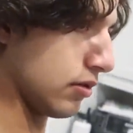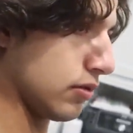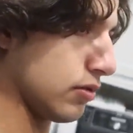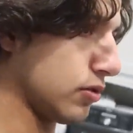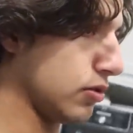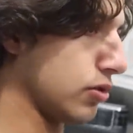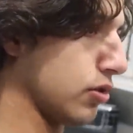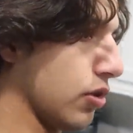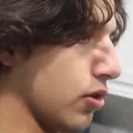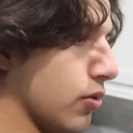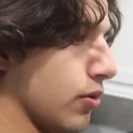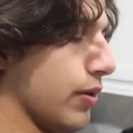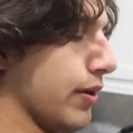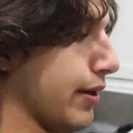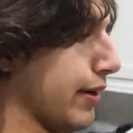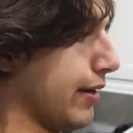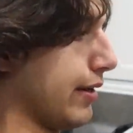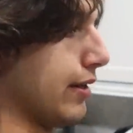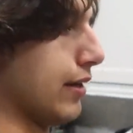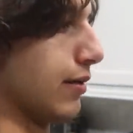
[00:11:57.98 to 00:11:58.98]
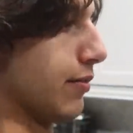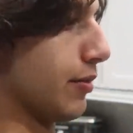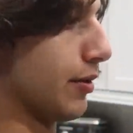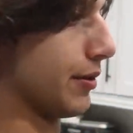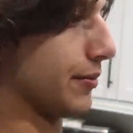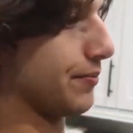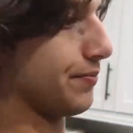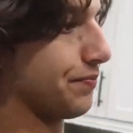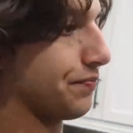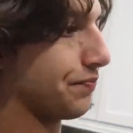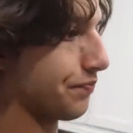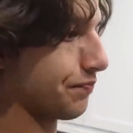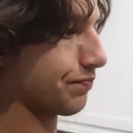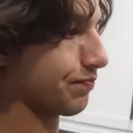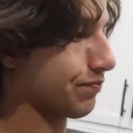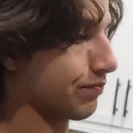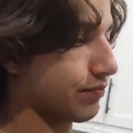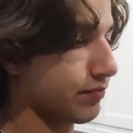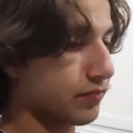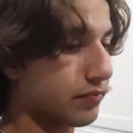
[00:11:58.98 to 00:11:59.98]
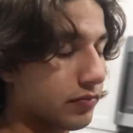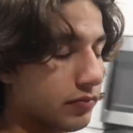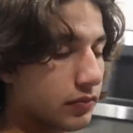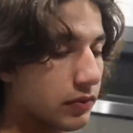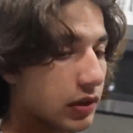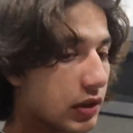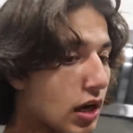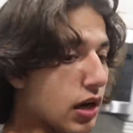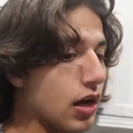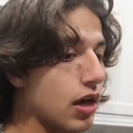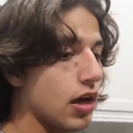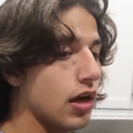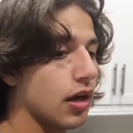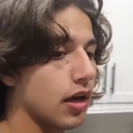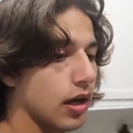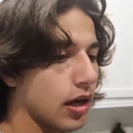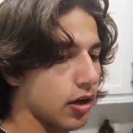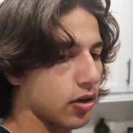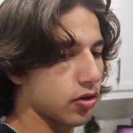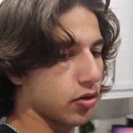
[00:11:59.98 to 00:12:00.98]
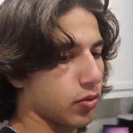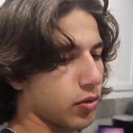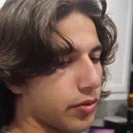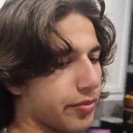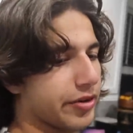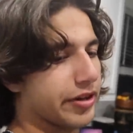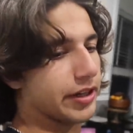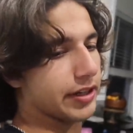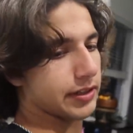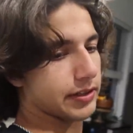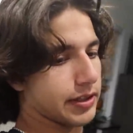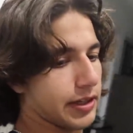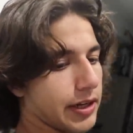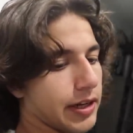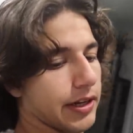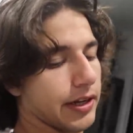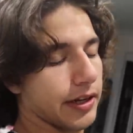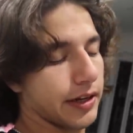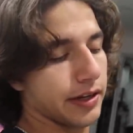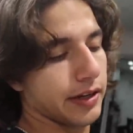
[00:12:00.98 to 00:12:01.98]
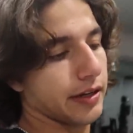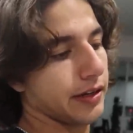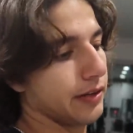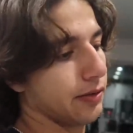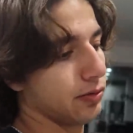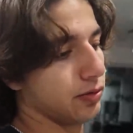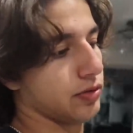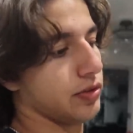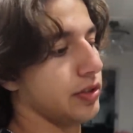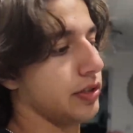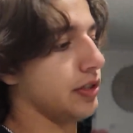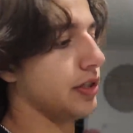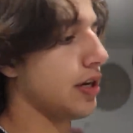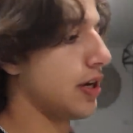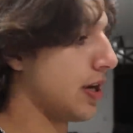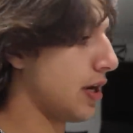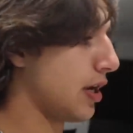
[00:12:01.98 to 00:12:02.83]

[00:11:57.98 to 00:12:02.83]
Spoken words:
So yeah, but I don't know what I'm hitting today. We'll see.